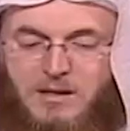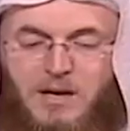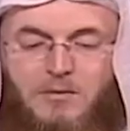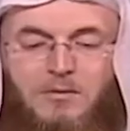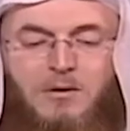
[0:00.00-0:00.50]

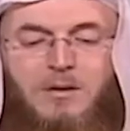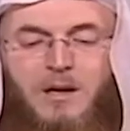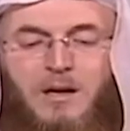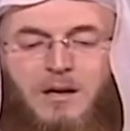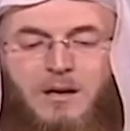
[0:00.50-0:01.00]
said, I
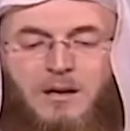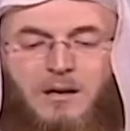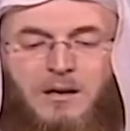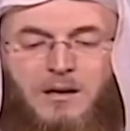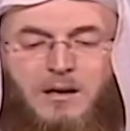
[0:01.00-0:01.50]
work
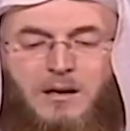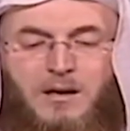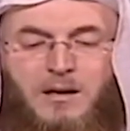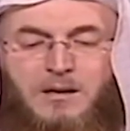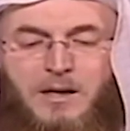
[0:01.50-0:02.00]
in
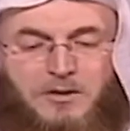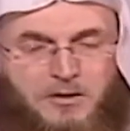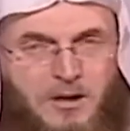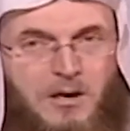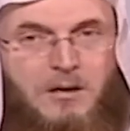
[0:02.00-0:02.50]
uh, the
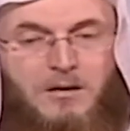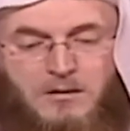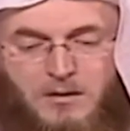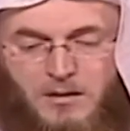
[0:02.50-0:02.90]
HR,